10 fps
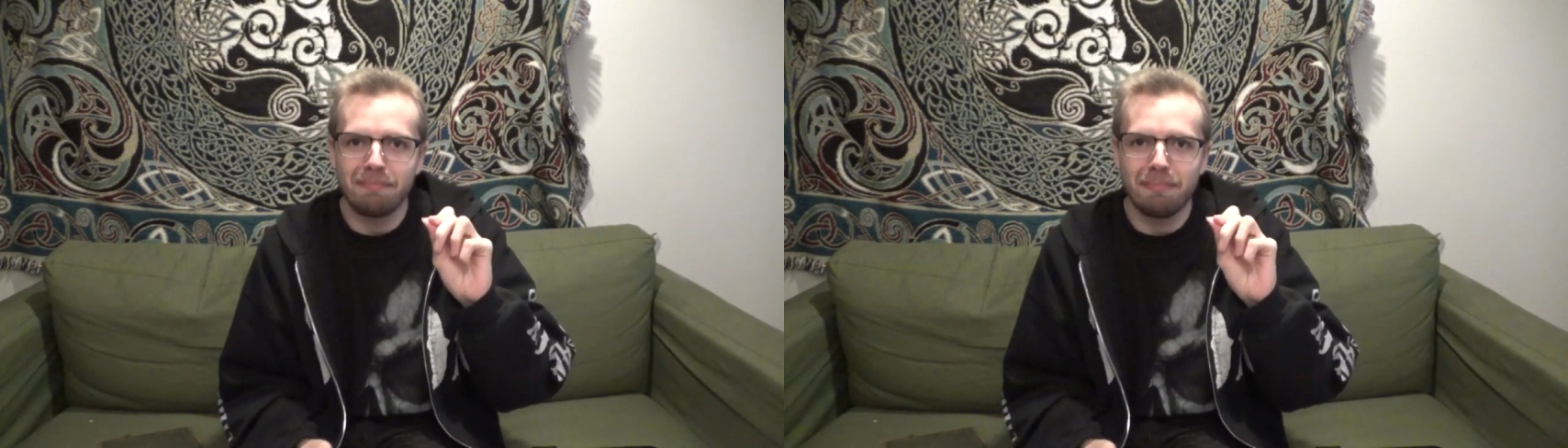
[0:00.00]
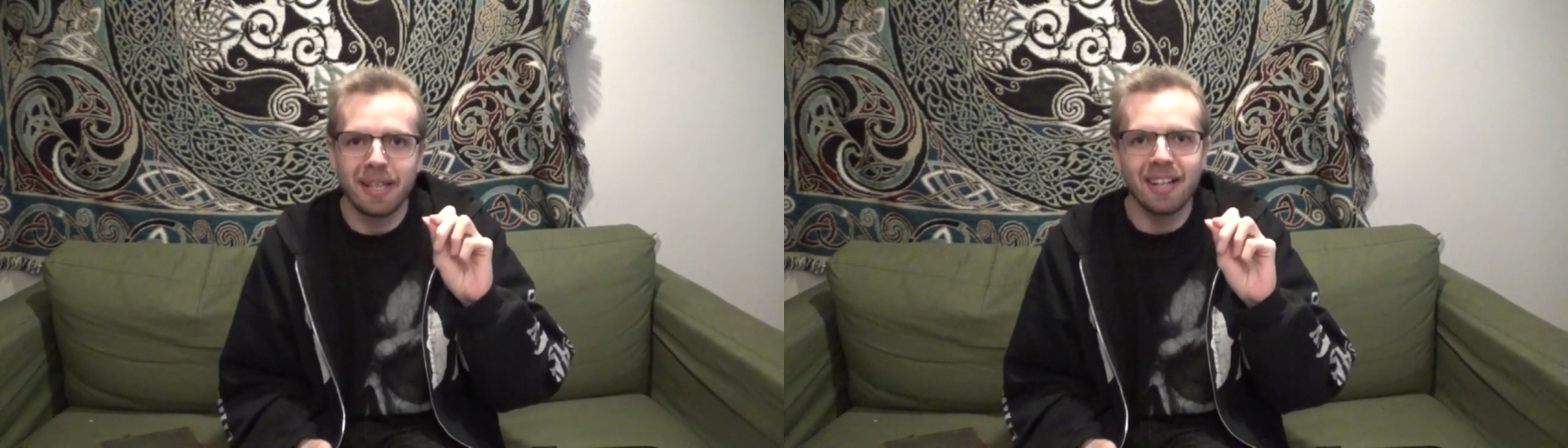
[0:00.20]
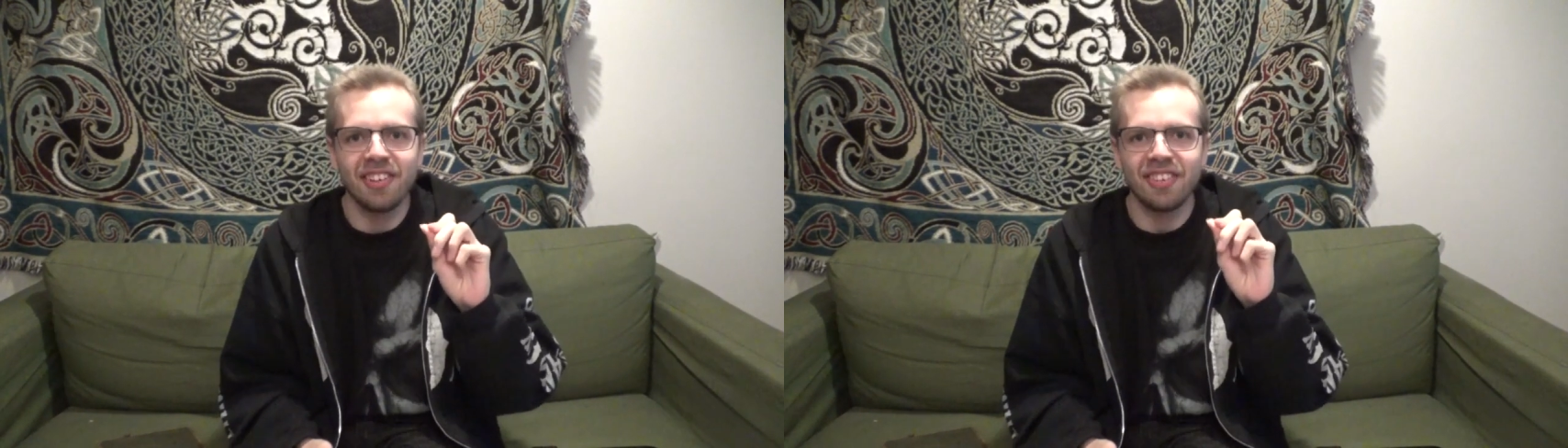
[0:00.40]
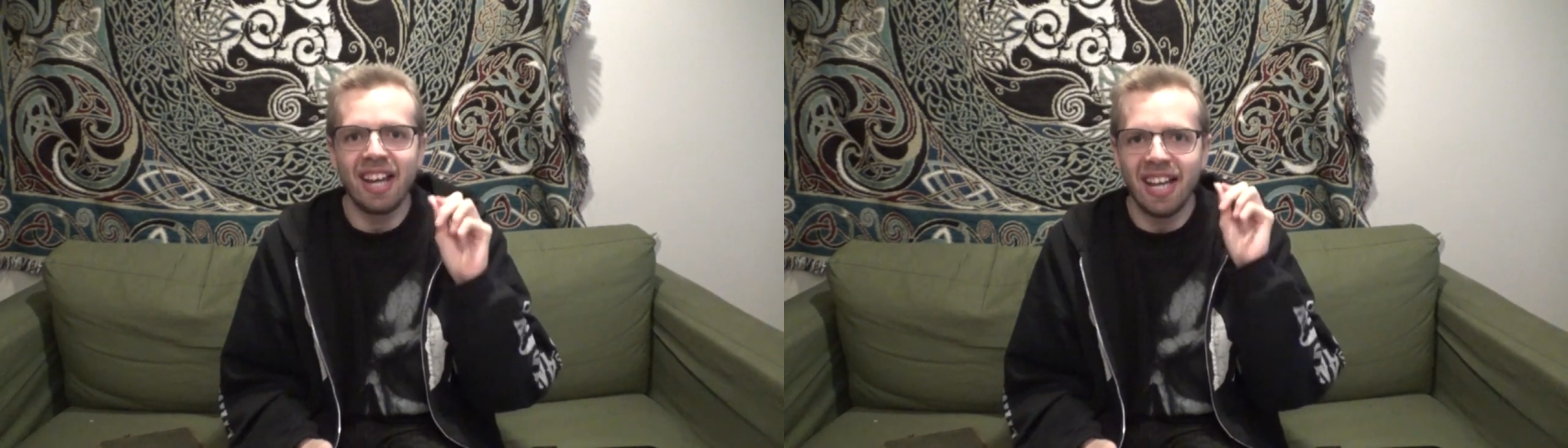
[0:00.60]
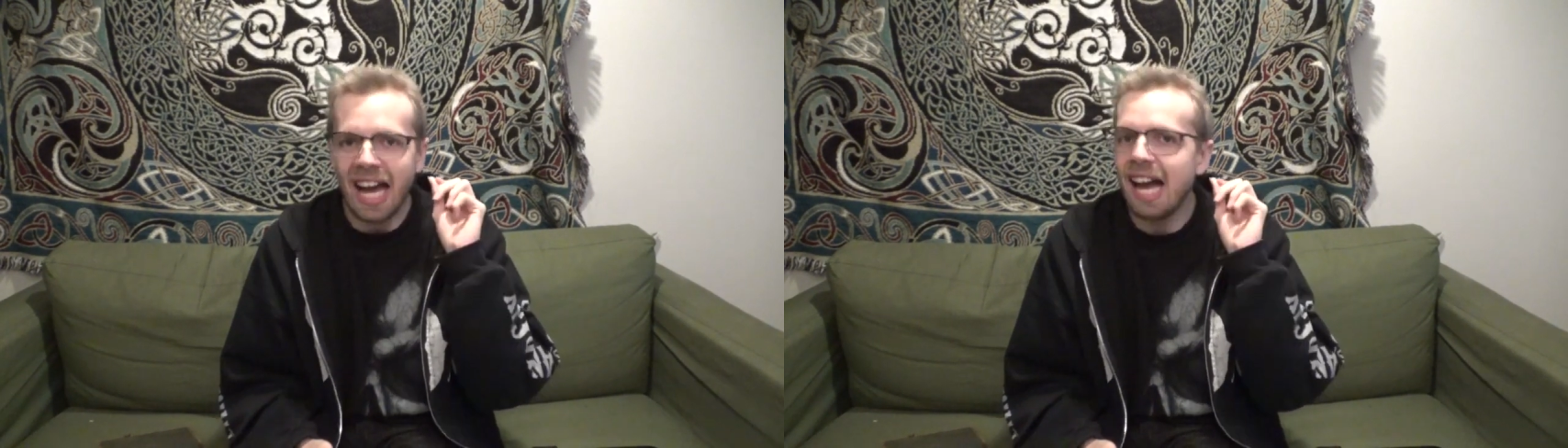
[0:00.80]
because
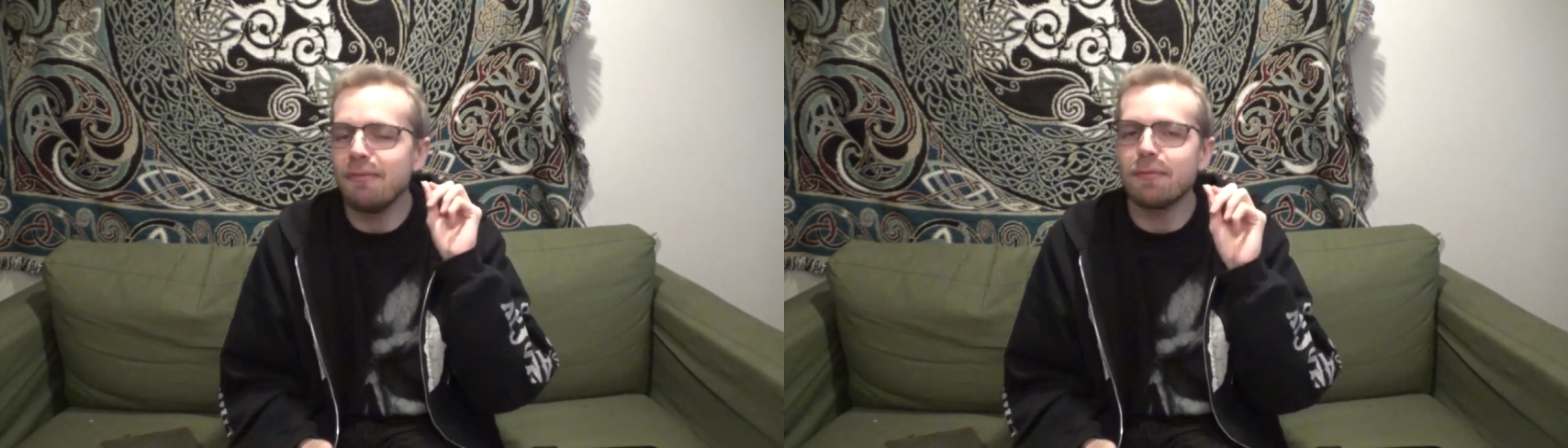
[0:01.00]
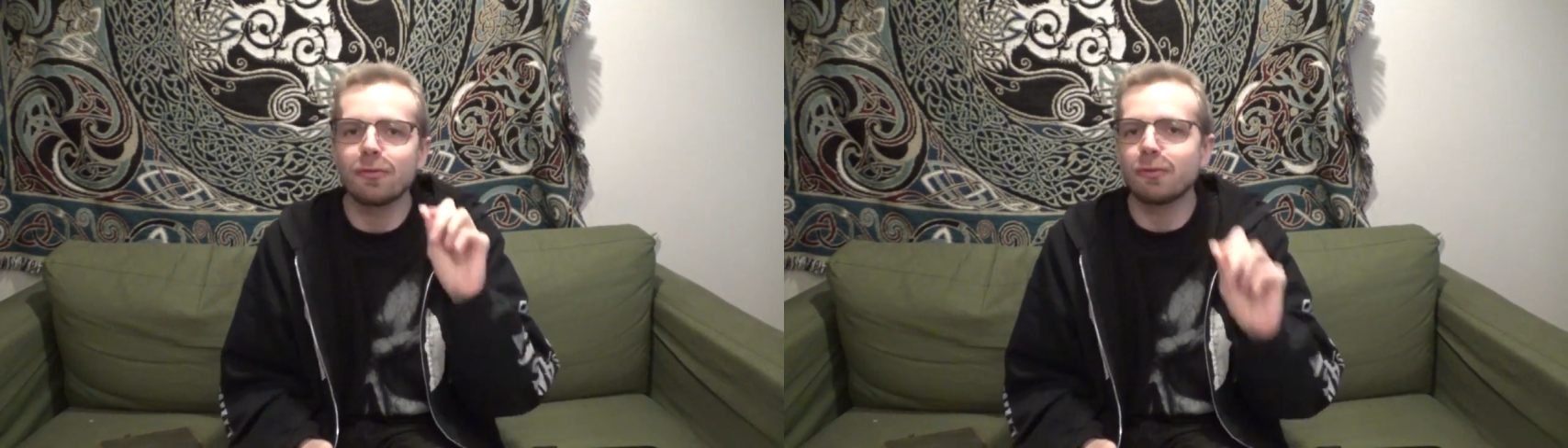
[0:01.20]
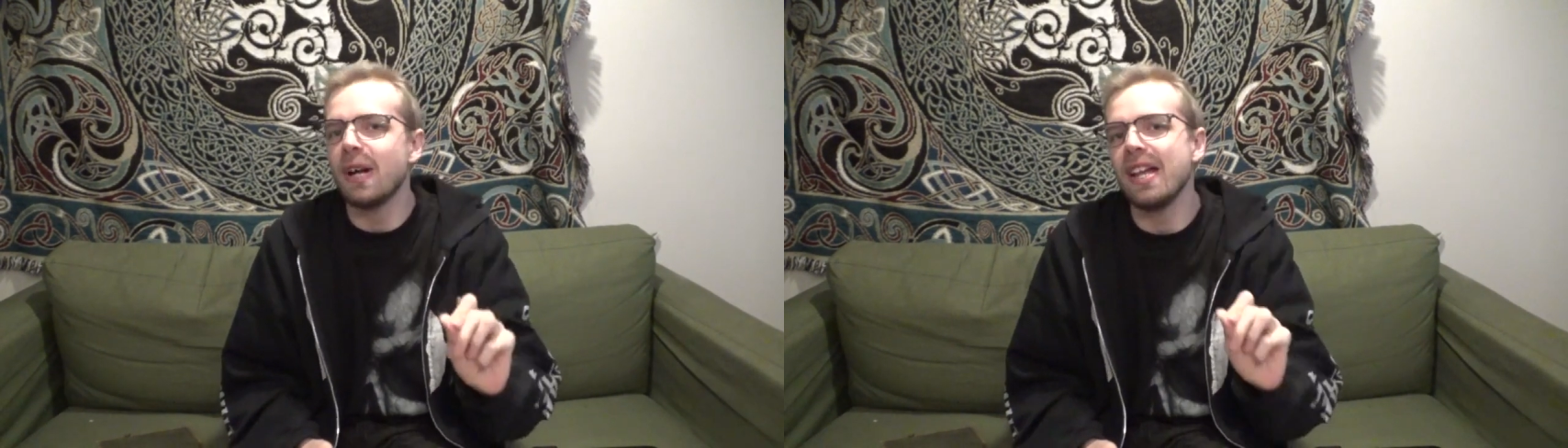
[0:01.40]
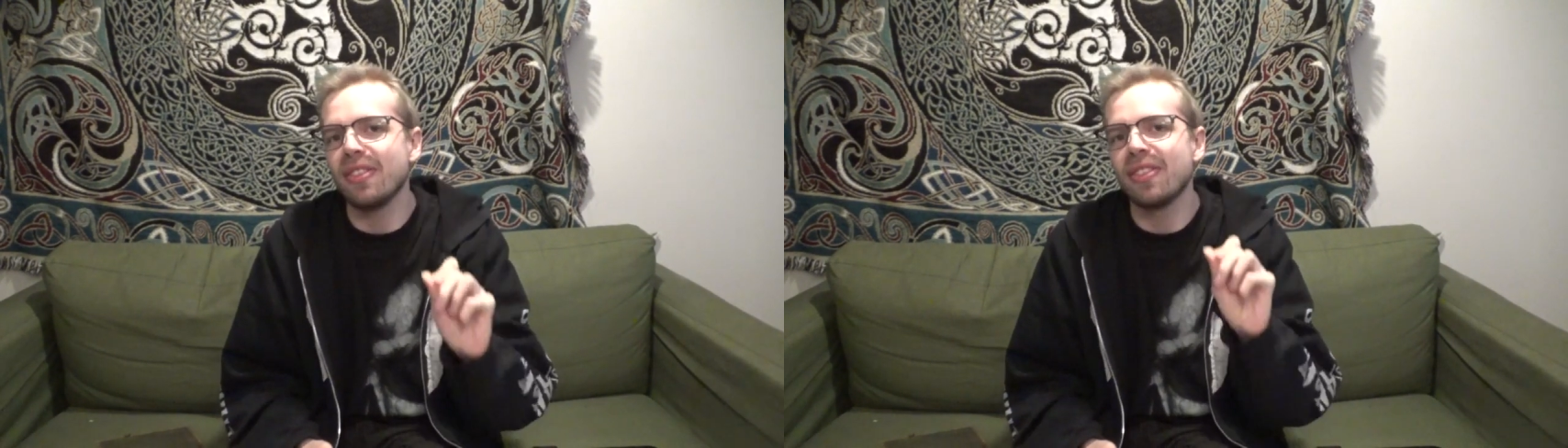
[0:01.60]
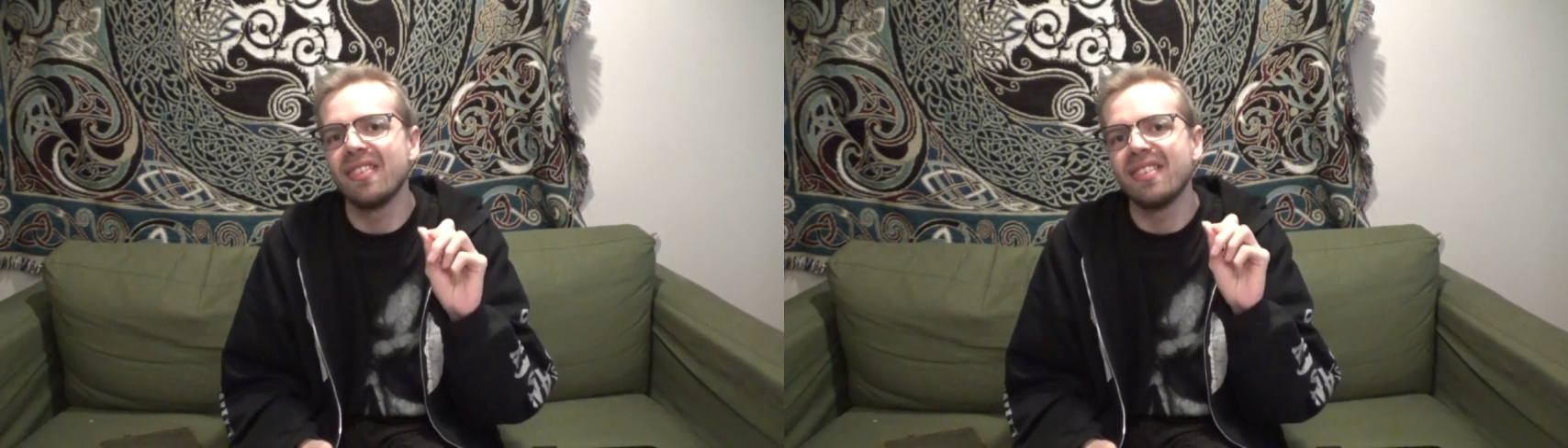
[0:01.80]
I have
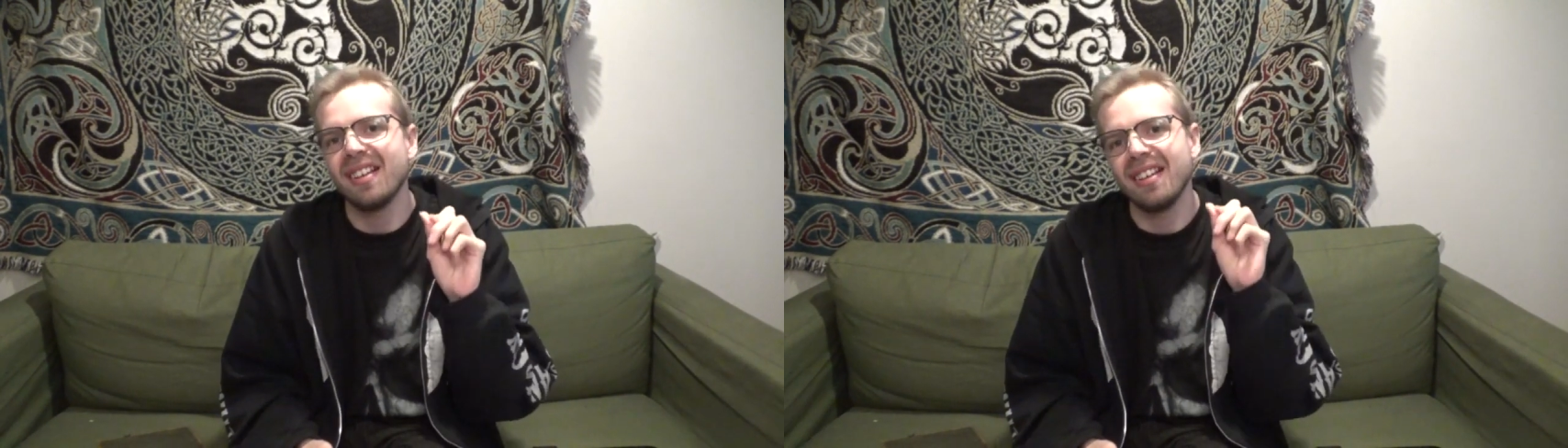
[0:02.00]
read